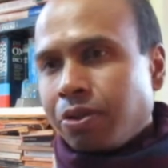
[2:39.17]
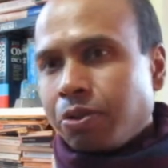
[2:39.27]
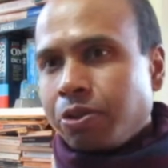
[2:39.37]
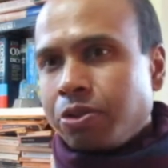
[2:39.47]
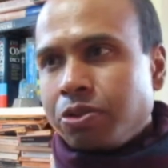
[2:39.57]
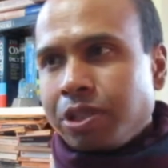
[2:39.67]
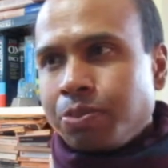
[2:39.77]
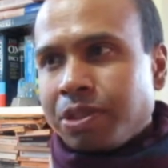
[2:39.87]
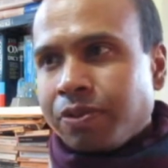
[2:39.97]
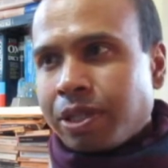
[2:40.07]
All your
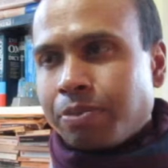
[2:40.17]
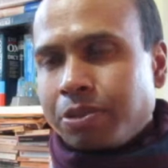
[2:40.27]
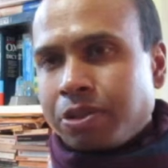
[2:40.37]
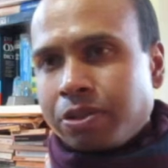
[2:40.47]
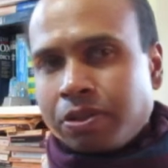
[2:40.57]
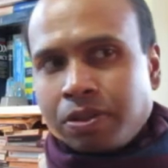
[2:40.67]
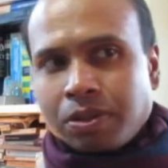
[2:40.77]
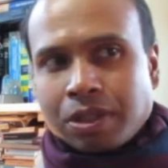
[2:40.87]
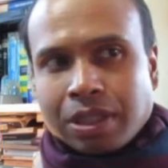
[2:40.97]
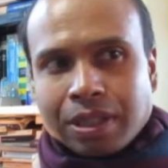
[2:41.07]
dreams have come true.
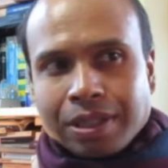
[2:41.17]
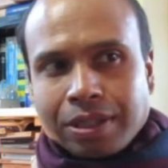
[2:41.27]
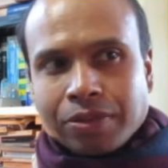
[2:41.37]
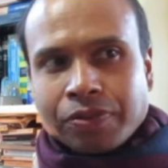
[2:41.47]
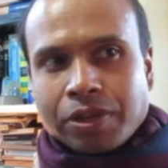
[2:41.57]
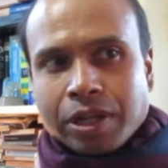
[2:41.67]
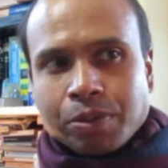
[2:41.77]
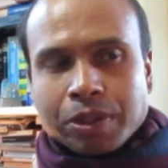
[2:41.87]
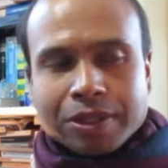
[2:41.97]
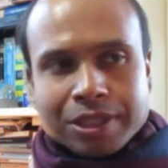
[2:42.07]
You know,
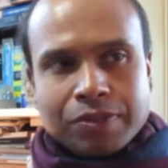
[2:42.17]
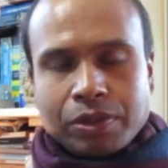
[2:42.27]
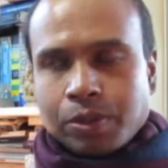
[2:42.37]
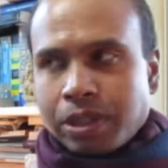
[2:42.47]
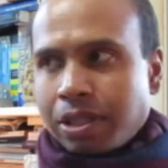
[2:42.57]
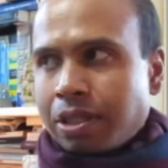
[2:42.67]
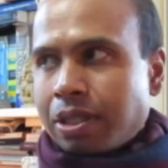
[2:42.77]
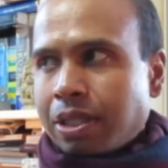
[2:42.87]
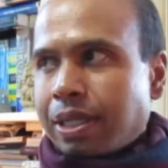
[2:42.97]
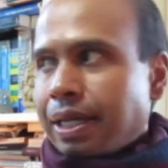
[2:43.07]
fireworks everywhere.
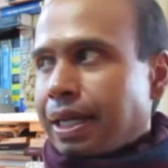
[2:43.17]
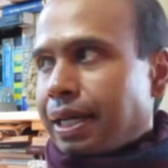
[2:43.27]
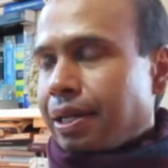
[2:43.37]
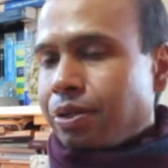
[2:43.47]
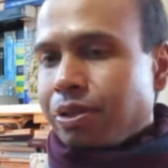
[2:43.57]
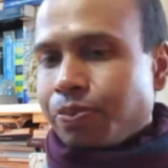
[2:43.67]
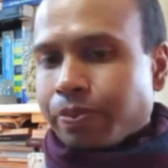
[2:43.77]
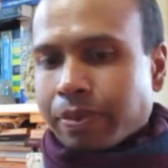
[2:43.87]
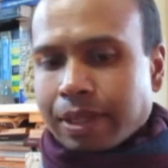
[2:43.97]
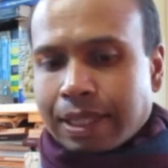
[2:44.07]
And,
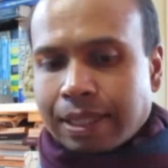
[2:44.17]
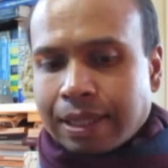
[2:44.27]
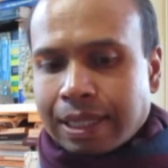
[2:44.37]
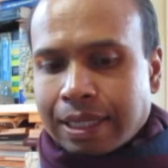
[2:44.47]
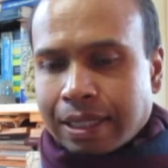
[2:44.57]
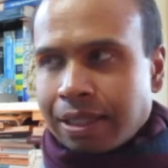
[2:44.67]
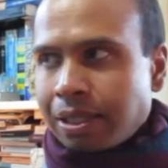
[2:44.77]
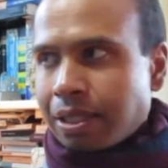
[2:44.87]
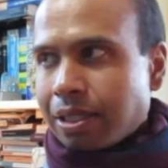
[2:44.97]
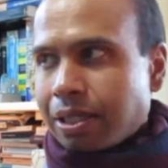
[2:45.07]
and then...